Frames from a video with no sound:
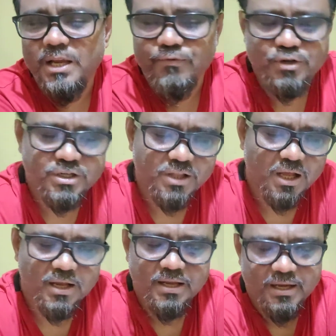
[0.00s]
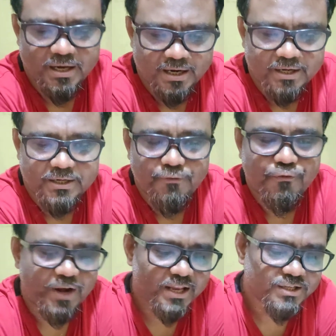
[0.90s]
if you see the
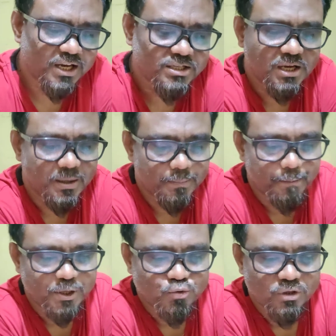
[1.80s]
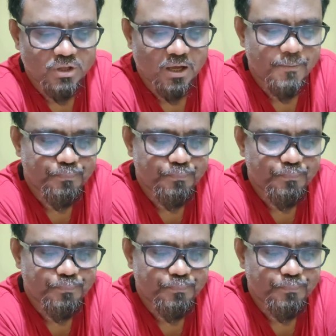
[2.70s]
differences between